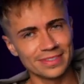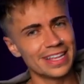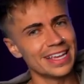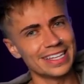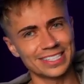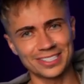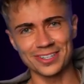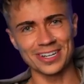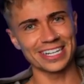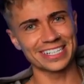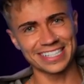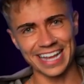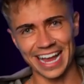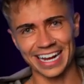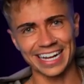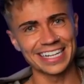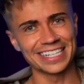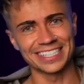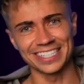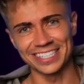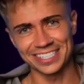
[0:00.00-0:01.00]
isn't
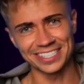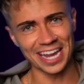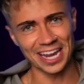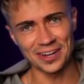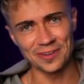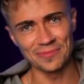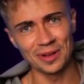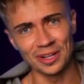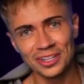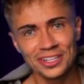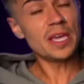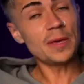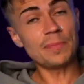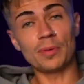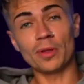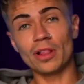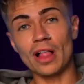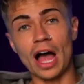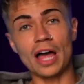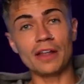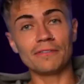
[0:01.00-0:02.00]
exactly sustainable,
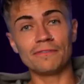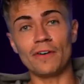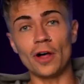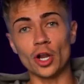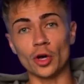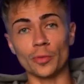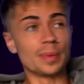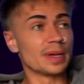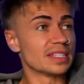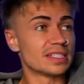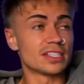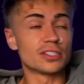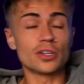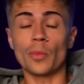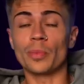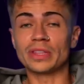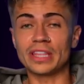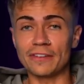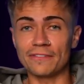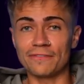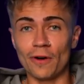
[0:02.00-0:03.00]
people unfollow because it's not
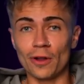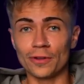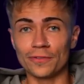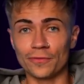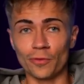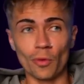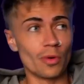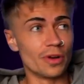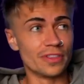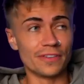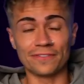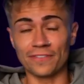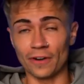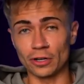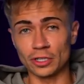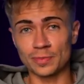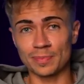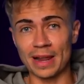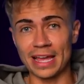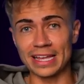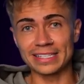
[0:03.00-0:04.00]
what they followed for in the
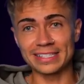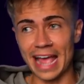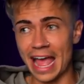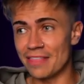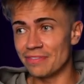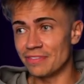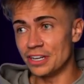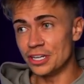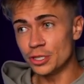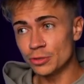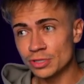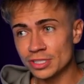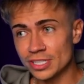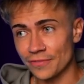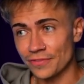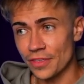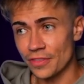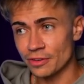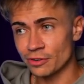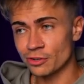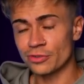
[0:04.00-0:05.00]
first place, and the new stuff
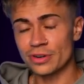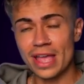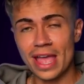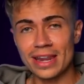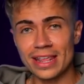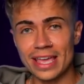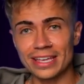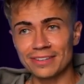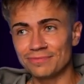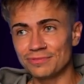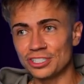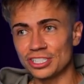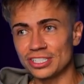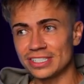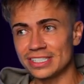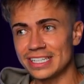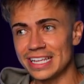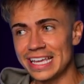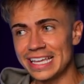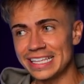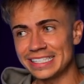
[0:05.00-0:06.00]
that they're creating just
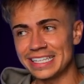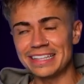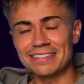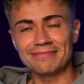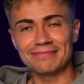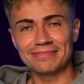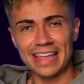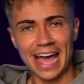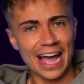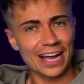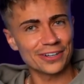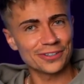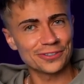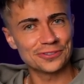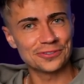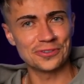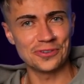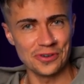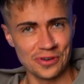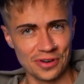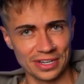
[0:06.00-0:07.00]
isn't that
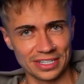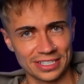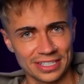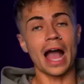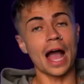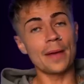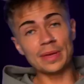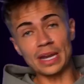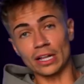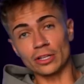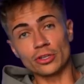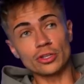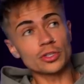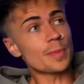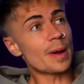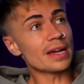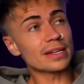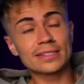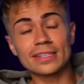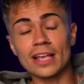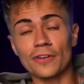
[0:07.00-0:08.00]
good. I mean, I'll use
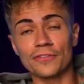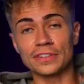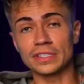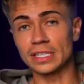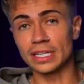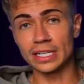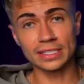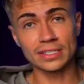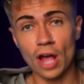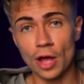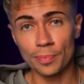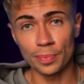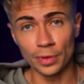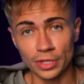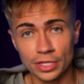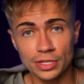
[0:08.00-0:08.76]
myself as an example.